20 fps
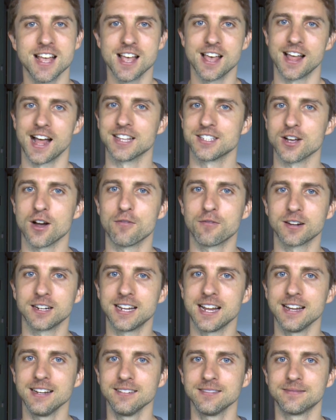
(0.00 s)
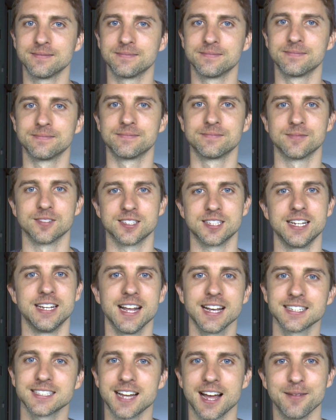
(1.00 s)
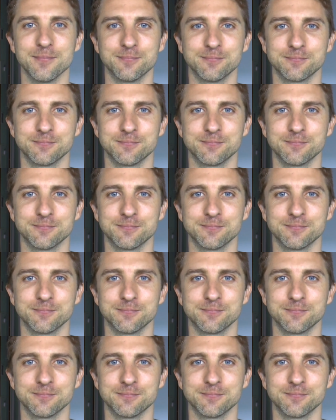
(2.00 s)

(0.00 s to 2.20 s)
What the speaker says: That's all for today. I'll see you next time.